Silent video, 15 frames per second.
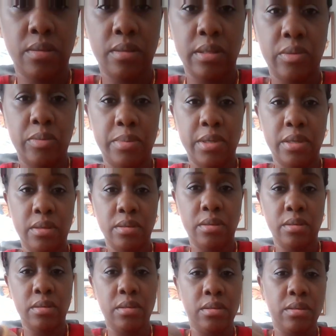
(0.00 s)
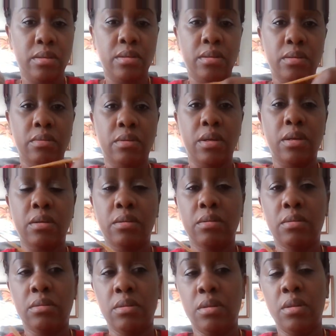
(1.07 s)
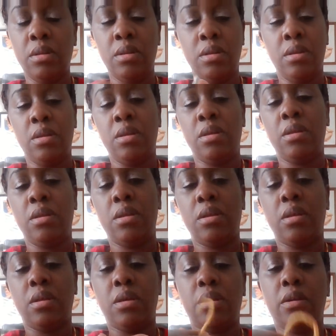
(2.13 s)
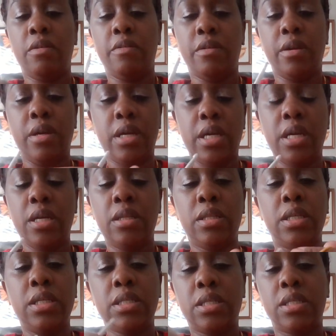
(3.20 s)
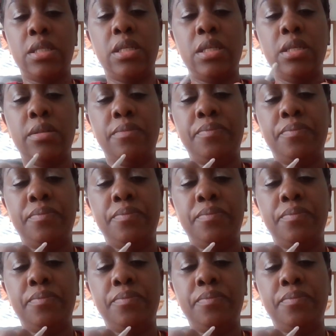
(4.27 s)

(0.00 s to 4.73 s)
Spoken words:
a little bit? Okay. All right, let's see.